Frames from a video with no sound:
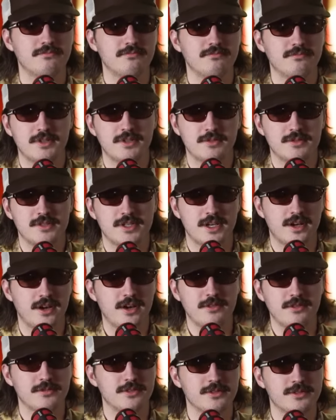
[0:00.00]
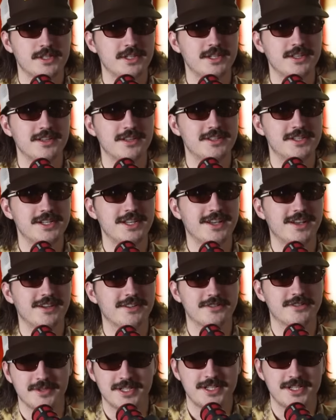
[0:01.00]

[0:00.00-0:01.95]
it was like, all right, we'll send you the cheat codes. I'm like, oh